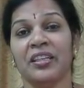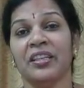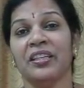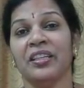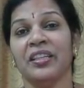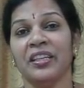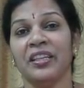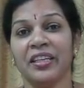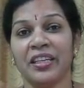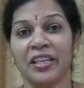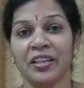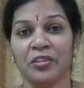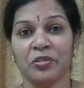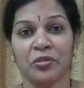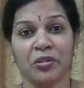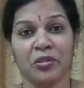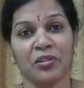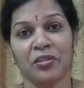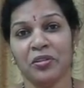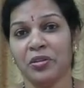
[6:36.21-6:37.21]
in any case
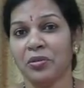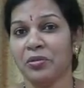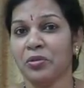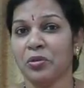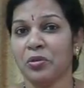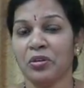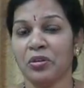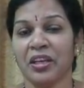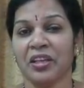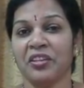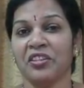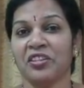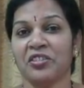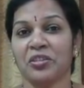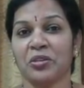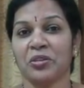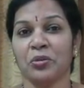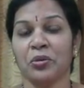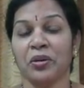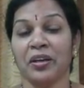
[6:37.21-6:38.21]
also you can
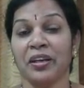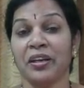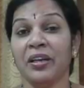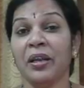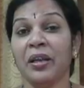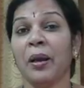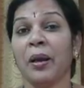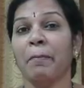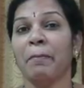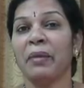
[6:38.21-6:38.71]
just go ahead.